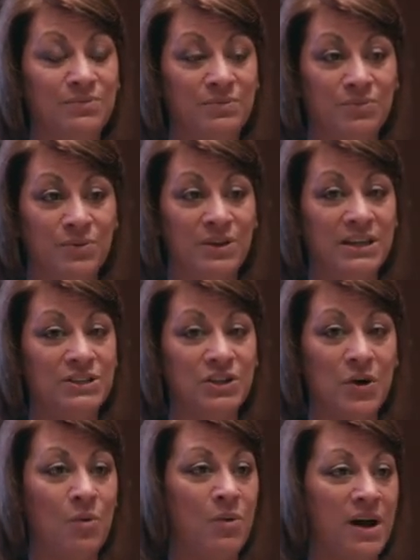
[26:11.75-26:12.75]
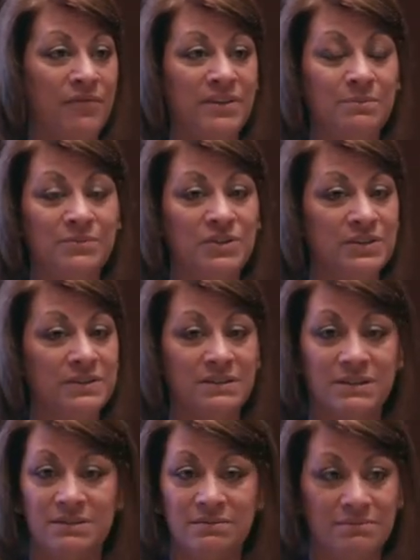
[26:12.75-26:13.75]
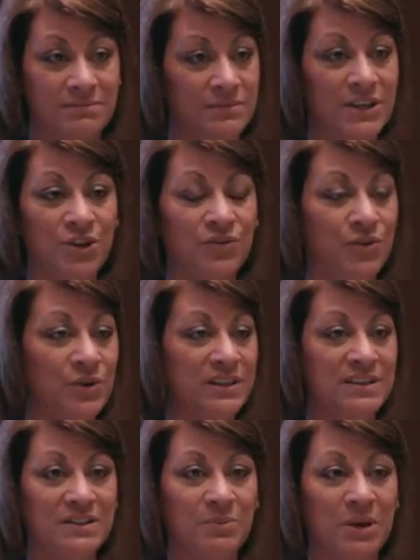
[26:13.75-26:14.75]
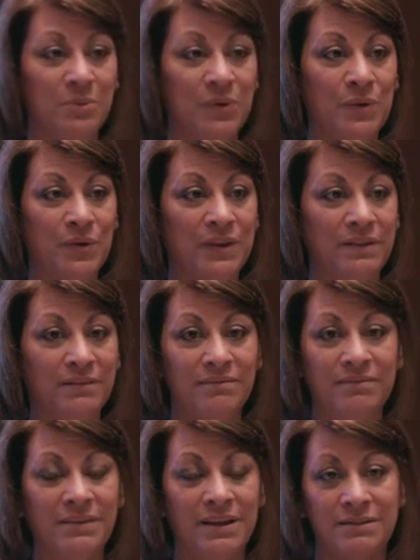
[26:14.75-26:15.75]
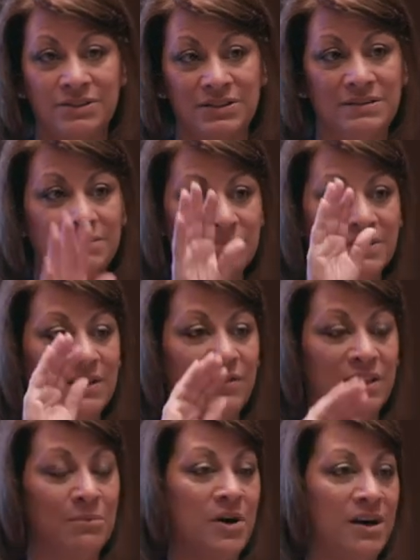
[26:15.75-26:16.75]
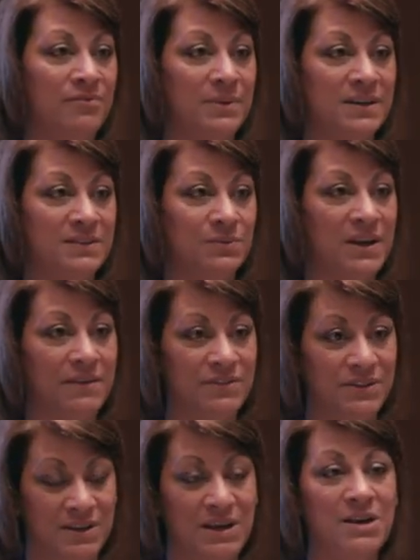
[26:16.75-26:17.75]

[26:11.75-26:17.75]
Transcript: We don't want them just interviewing these people and just leaving them off, because we have to